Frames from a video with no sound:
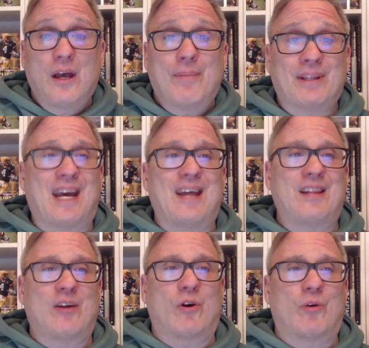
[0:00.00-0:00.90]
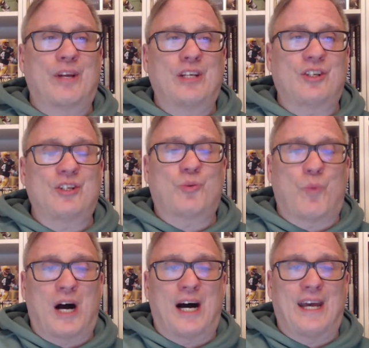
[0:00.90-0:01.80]
But then there are reasons
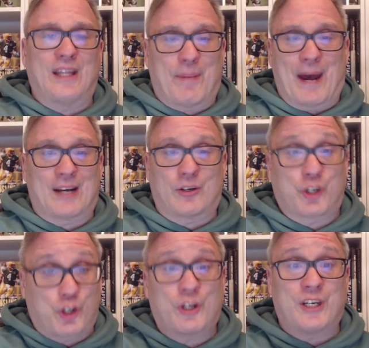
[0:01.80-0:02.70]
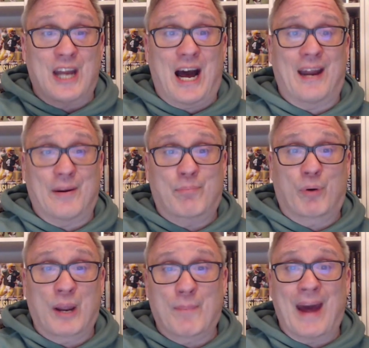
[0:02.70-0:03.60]
why the Packers should not
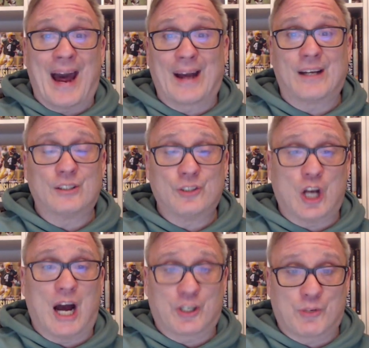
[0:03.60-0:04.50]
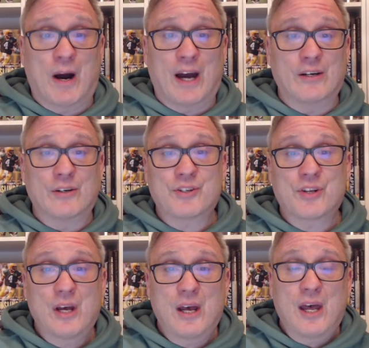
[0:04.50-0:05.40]
bring back Josh Myers.
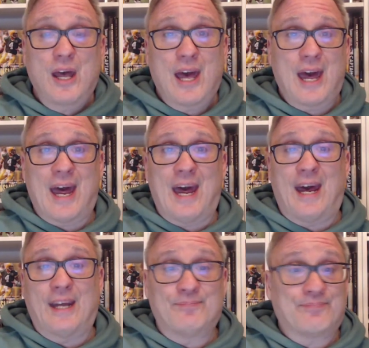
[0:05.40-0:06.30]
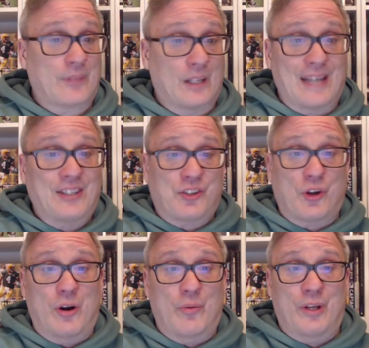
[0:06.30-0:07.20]
And let's
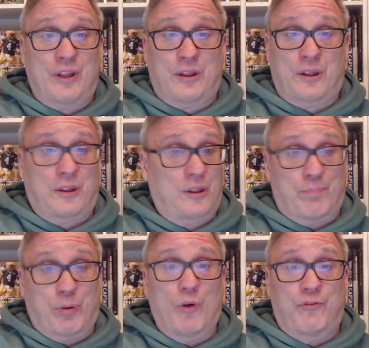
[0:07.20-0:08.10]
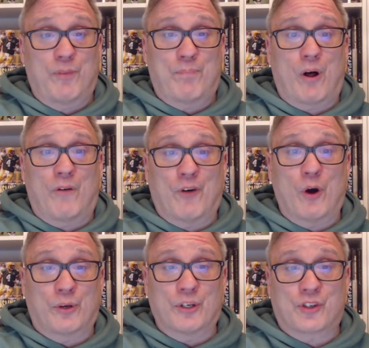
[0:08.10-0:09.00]
start with the Pro Football
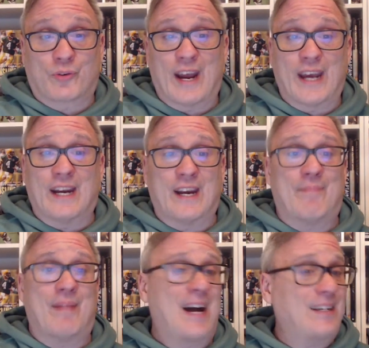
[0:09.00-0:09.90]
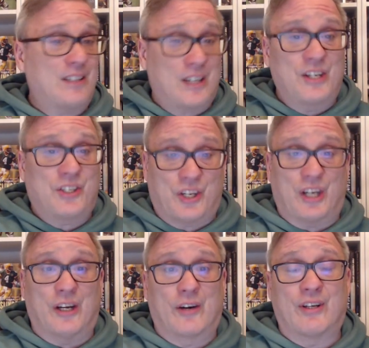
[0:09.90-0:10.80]
Focus grade. And I'm not going to sit
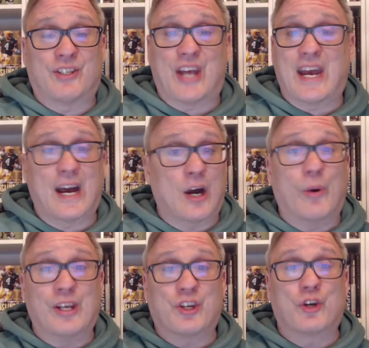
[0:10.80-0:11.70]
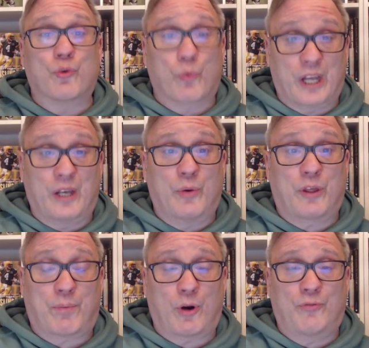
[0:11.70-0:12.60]
here and say I always agree
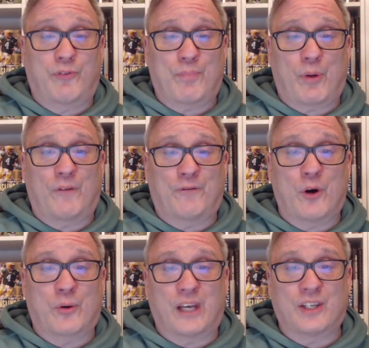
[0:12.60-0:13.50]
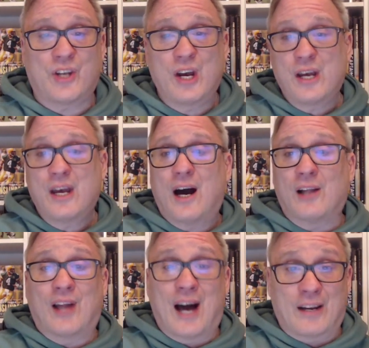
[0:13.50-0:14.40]
with Pro Football Focus. A
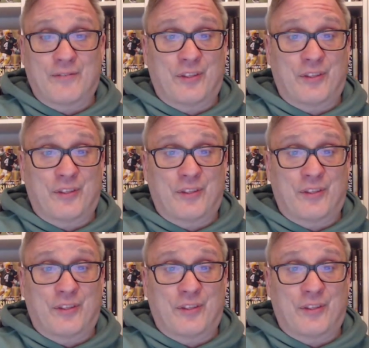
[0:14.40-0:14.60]
lot